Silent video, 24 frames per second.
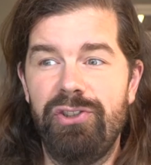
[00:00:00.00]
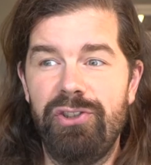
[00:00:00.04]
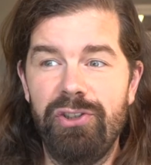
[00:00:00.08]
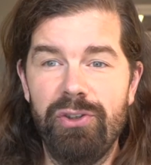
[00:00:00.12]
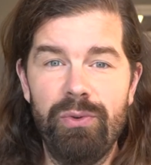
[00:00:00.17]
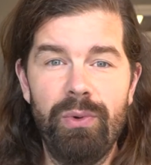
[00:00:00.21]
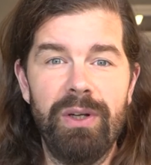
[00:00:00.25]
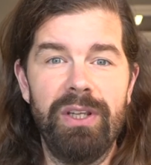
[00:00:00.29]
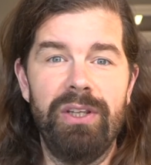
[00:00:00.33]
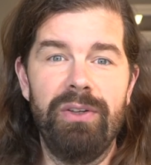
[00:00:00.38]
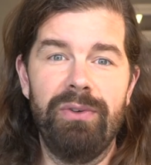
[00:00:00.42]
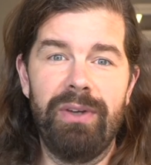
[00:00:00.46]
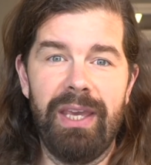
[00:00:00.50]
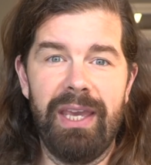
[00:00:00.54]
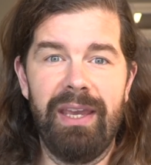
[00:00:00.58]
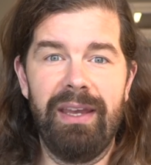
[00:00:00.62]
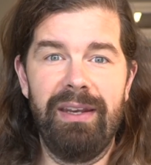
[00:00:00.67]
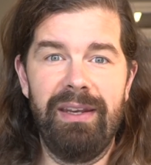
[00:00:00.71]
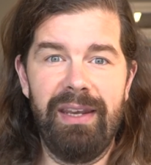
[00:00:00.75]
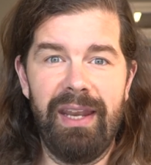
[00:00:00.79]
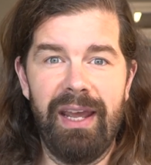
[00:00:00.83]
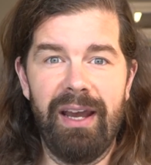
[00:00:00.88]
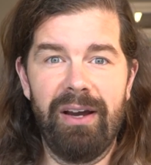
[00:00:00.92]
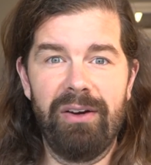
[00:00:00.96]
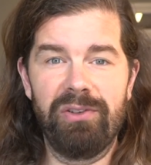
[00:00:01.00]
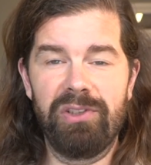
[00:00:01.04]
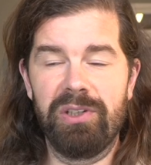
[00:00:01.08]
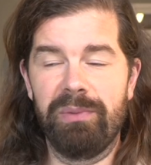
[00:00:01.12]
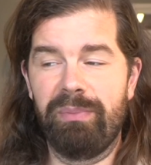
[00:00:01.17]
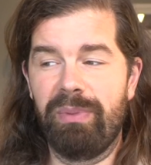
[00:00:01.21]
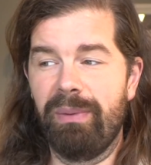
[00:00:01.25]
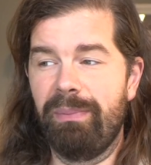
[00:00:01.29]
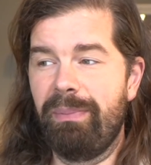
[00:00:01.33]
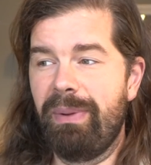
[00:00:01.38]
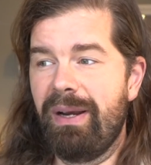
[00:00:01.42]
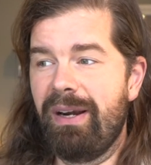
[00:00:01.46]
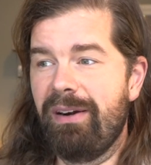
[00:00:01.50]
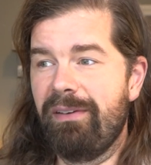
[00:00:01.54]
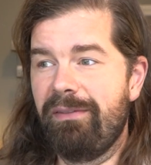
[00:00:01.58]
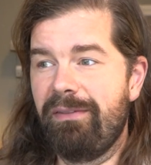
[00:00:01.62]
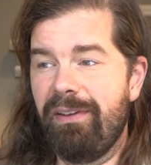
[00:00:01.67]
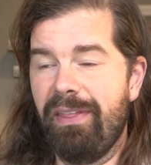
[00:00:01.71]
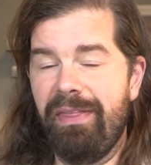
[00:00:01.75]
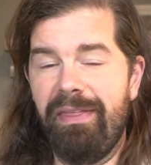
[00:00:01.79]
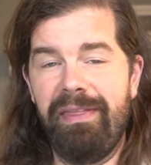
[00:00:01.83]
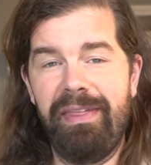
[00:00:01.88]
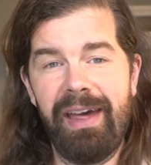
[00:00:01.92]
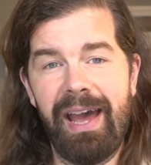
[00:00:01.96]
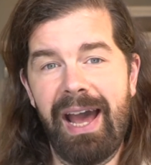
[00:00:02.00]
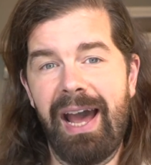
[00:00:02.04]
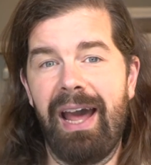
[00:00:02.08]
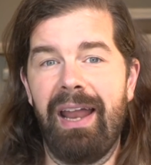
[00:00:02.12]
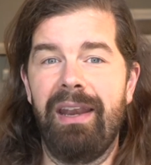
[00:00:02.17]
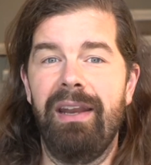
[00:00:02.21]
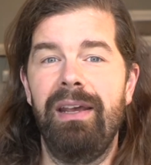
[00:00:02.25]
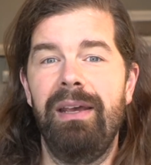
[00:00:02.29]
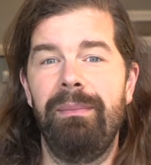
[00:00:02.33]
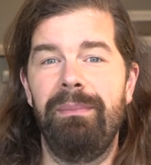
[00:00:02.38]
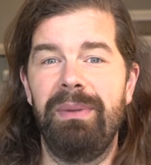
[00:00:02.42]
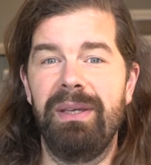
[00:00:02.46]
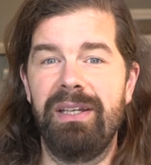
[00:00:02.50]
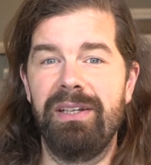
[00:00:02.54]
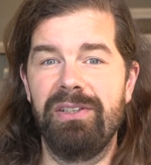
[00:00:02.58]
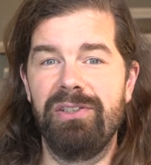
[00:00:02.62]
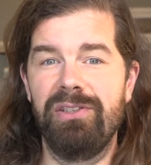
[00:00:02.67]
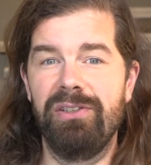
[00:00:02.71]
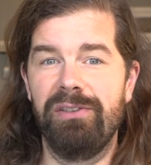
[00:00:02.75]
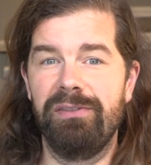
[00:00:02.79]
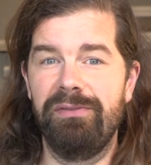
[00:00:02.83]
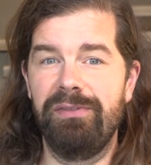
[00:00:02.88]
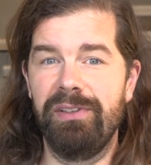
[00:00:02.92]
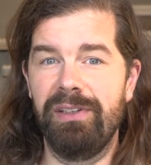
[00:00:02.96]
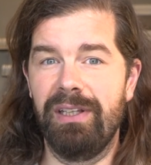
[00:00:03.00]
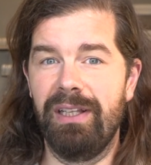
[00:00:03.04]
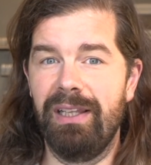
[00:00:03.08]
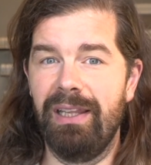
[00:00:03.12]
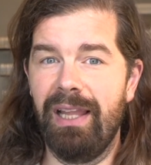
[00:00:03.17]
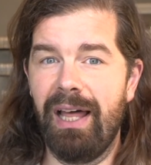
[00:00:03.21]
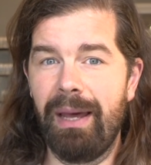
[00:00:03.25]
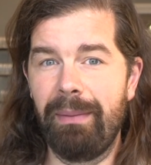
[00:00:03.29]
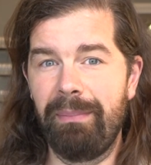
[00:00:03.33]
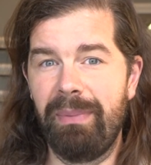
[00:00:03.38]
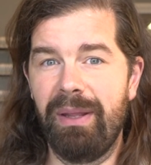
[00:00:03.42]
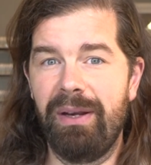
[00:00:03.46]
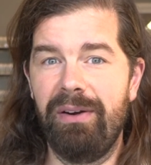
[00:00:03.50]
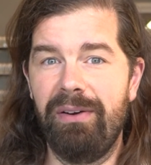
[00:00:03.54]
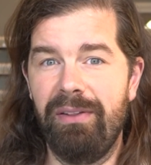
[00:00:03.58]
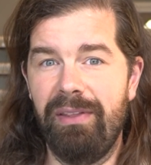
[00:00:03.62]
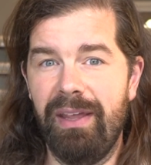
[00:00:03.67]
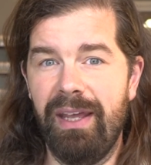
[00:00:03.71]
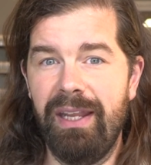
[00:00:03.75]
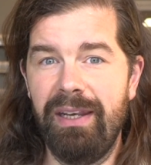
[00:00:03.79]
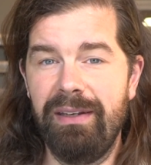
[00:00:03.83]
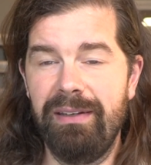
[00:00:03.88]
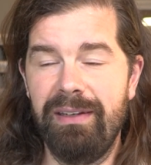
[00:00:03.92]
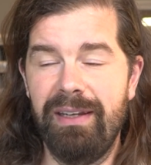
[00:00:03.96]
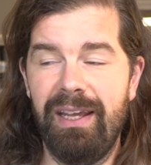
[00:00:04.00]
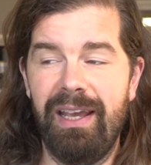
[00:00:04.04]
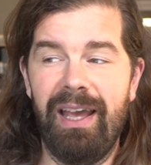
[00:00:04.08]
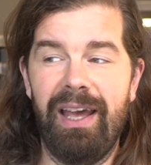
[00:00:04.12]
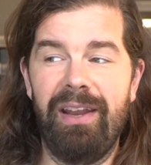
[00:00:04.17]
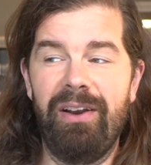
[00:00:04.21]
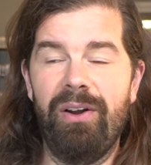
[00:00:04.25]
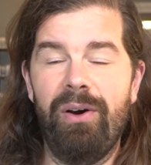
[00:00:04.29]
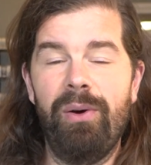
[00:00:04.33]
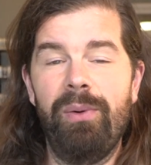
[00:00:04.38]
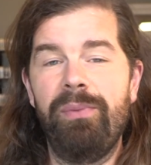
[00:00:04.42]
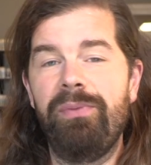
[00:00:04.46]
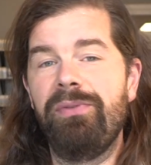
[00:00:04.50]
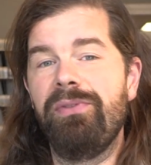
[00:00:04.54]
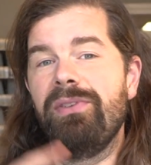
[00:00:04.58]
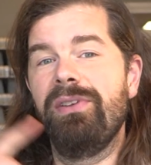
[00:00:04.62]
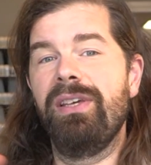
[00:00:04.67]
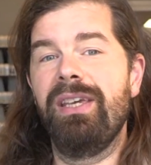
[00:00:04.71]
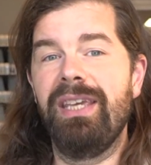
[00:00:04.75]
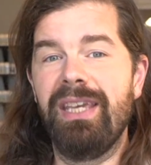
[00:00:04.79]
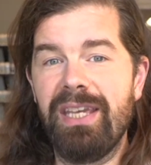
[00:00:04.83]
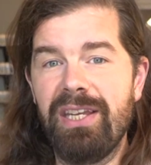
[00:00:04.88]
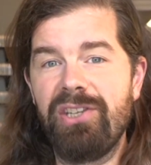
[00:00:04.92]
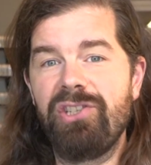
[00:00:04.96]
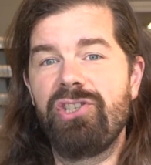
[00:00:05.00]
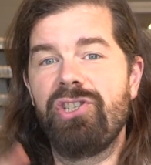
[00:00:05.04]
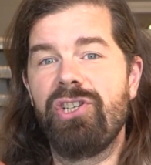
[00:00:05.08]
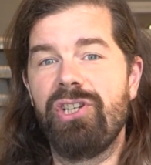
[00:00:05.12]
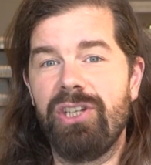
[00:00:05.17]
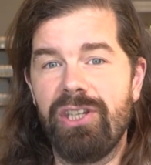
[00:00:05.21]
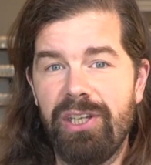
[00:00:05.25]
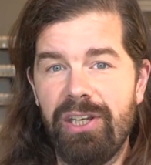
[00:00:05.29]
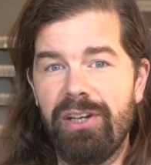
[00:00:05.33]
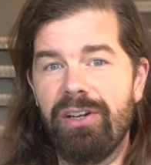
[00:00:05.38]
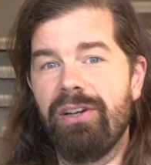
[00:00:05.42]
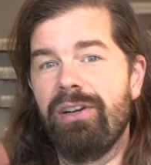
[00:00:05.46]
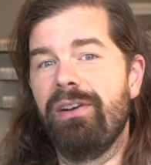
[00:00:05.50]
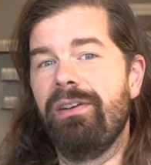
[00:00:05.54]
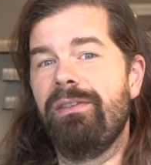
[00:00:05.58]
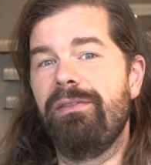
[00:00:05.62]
Do what you can now to prepare for that because you'll feel a lot better then and hopefully each year